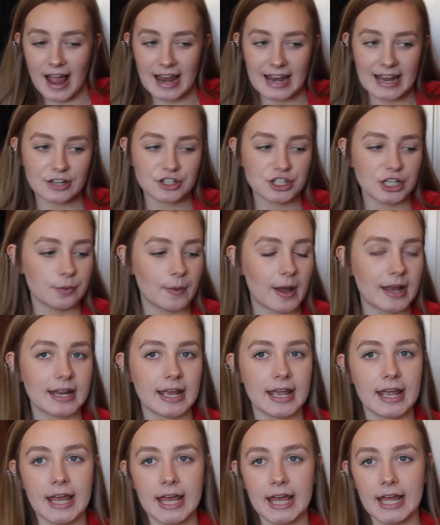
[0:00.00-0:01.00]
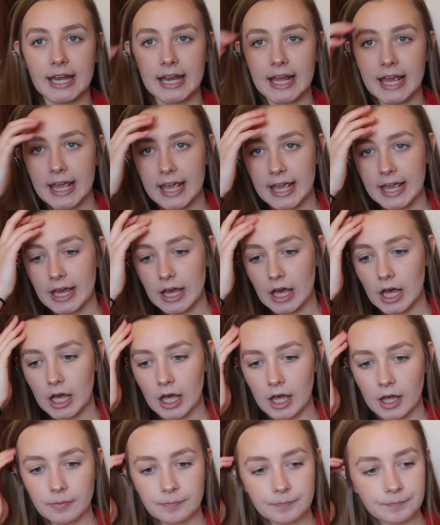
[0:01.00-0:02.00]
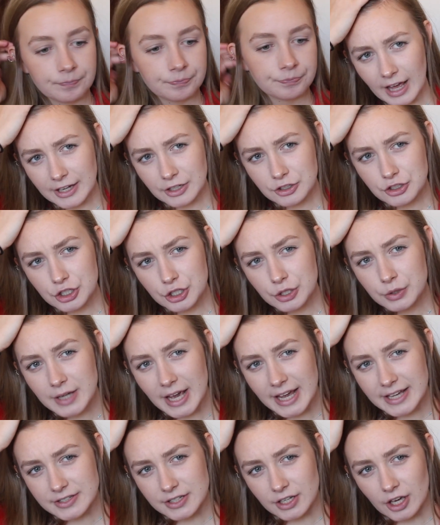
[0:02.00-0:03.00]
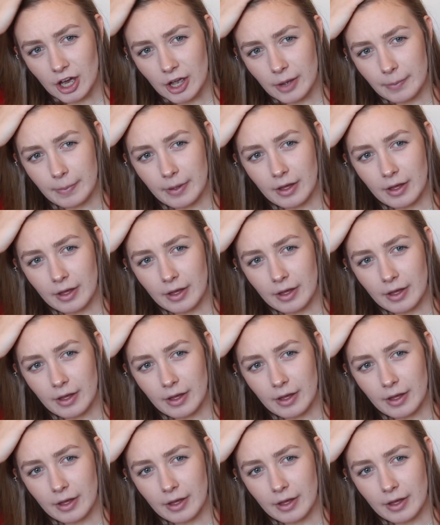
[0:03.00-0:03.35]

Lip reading: I literally went in here like 2 days ago,